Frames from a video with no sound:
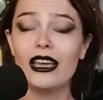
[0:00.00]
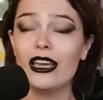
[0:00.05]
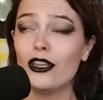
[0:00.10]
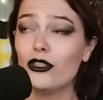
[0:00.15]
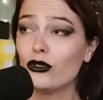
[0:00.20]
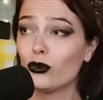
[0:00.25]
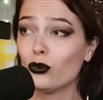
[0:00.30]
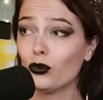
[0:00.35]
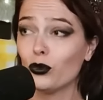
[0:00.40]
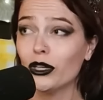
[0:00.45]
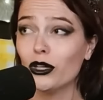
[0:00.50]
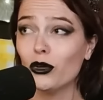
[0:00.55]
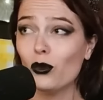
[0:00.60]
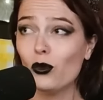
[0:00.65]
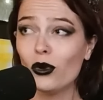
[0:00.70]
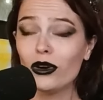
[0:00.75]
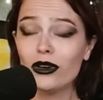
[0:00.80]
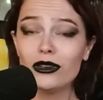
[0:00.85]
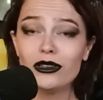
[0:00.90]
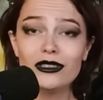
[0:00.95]
In the real
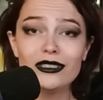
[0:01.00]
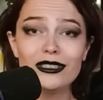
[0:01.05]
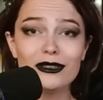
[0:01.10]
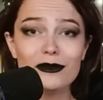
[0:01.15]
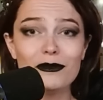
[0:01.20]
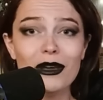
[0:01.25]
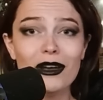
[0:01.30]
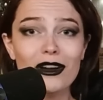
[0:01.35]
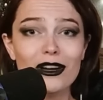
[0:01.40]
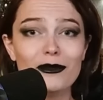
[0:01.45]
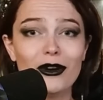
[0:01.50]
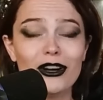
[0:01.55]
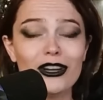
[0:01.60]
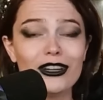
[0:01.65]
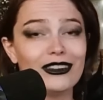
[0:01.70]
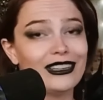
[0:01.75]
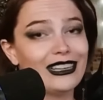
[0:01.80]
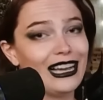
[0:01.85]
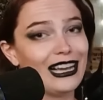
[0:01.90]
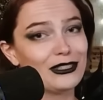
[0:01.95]
world, Mary
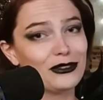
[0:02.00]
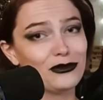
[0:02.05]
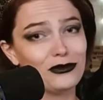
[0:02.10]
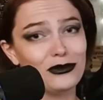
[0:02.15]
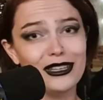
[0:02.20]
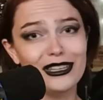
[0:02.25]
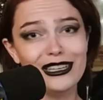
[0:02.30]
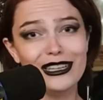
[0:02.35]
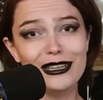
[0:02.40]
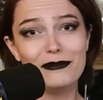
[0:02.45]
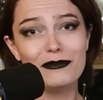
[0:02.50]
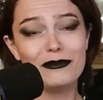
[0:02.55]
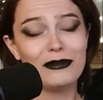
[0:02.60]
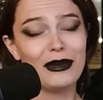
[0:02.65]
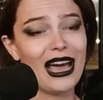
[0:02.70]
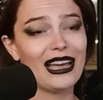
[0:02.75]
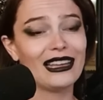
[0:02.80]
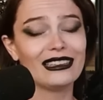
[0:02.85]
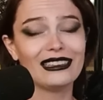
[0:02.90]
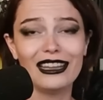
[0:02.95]
Margaret has really
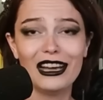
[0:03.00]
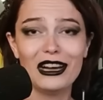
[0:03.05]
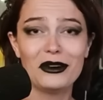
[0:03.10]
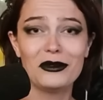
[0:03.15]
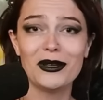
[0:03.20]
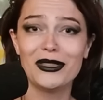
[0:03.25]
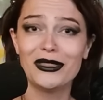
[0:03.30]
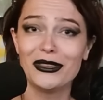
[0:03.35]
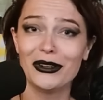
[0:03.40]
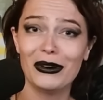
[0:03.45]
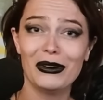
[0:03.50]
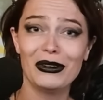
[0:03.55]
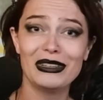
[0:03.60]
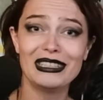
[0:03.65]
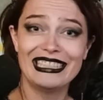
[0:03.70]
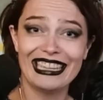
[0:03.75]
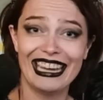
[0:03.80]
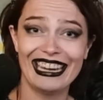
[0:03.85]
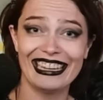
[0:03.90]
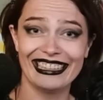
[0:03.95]
bad luck with the whole
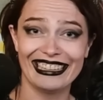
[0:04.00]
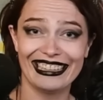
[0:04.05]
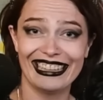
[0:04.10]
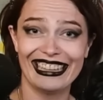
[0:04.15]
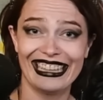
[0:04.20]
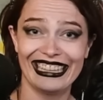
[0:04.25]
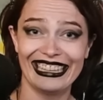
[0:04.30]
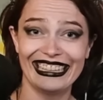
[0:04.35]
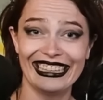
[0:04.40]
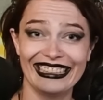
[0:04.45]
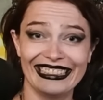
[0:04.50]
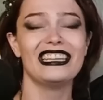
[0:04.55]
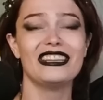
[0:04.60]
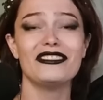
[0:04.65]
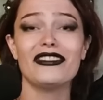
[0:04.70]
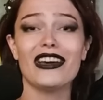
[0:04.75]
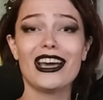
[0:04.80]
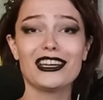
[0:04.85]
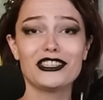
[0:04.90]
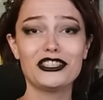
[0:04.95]
dating thing. In
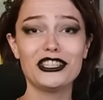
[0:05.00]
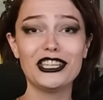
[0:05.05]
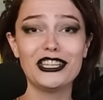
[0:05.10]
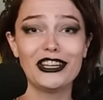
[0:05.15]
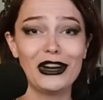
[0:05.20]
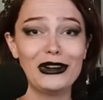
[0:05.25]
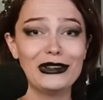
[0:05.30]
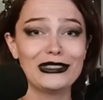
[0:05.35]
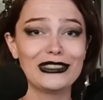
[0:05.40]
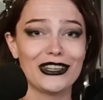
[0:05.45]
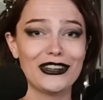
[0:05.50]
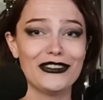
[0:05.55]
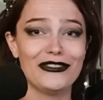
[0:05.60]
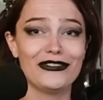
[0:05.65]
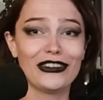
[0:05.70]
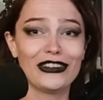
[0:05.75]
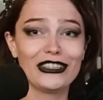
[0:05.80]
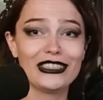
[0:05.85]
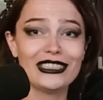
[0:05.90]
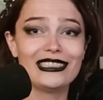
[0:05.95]
fact, she goes on a
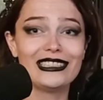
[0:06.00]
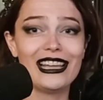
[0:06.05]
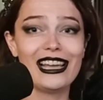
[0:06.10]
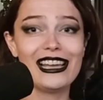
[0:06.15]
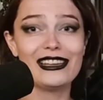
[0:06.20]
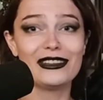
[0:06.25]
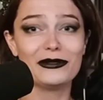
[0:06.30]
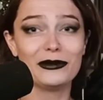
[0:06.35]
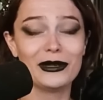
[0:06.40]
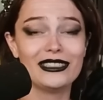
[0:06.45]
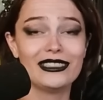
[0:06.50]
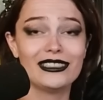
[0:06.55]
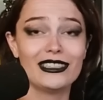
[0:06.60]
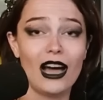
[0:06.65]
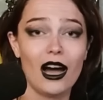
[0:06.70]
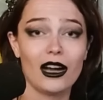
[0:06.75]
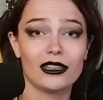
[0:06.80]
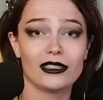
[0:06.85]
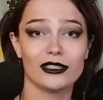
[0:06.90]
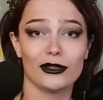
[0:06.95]
first date with
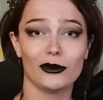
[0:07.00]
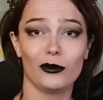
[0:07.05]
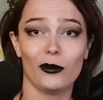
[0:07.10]
Dr.